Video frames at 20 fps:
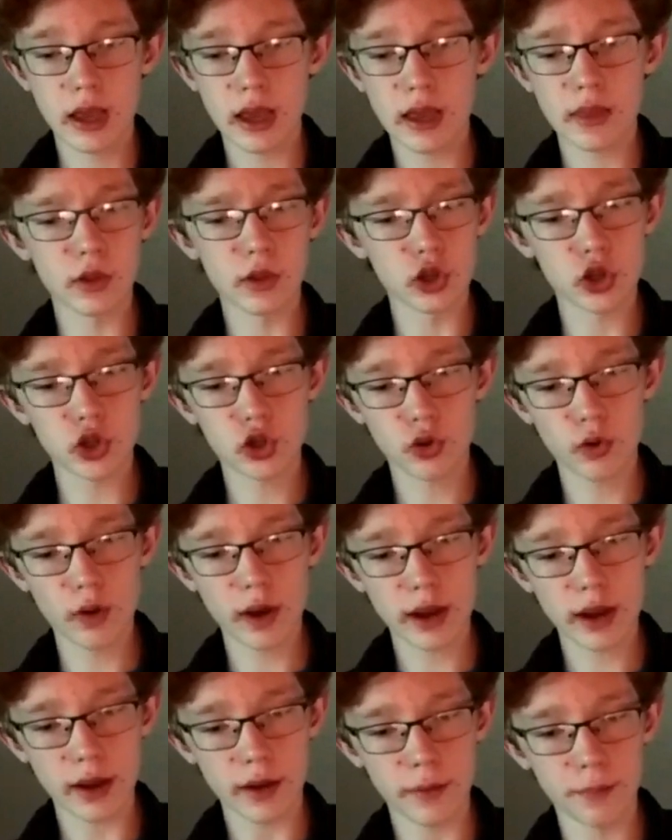in this
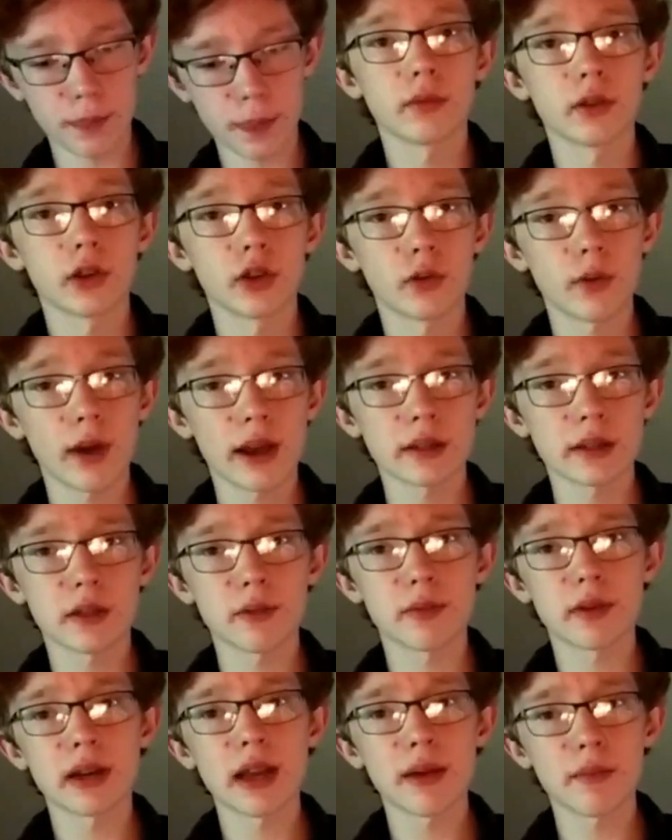trick. You ask
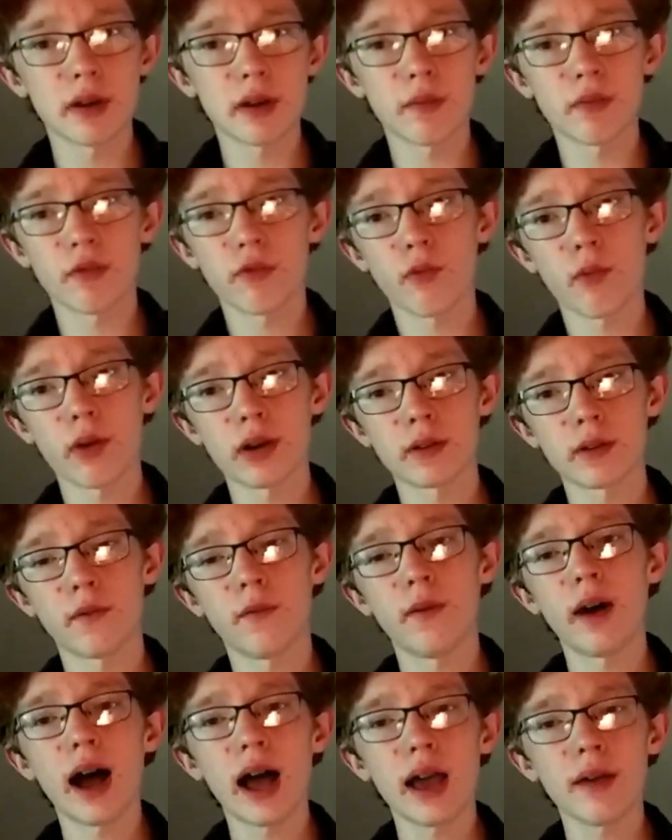them to name a number from 1 to
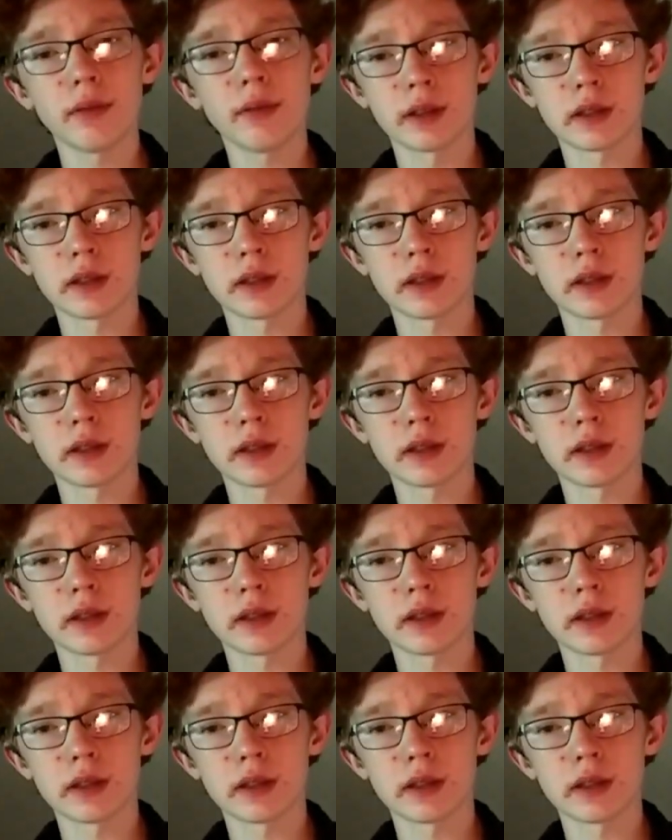5.